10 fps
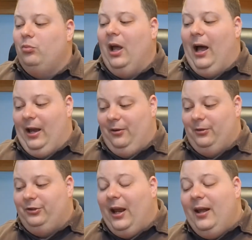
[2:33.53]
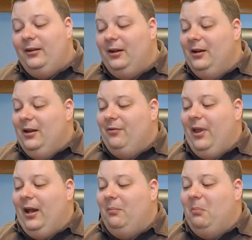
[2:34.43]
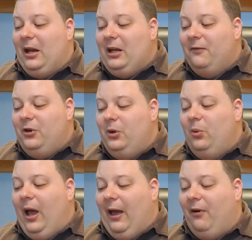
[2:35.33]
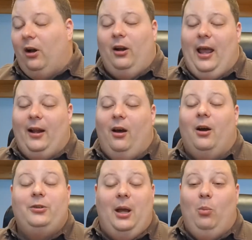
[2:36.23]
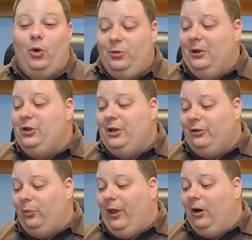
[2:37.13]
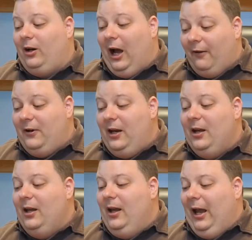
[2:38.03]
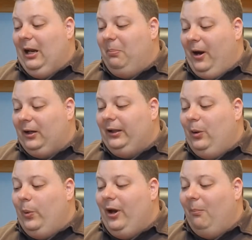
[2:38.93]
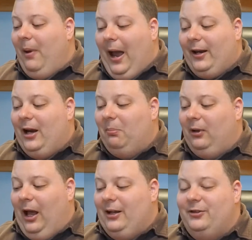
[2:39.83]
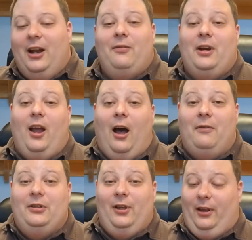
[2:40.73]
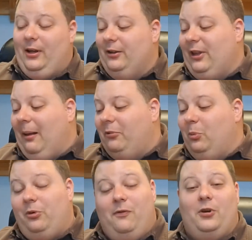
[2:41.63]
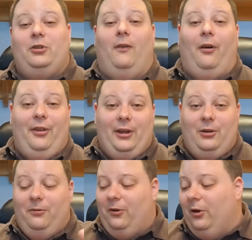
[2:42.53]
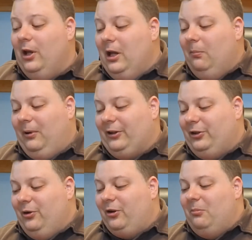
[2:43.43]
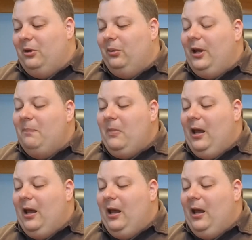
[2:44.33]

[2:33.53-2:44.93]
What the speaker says: I understand that many of you have had a hard time worshiping Jesus without coffee, and apparently we are backing up lines at every coffee selling establishment, which, first of all, thank you for blessing your community.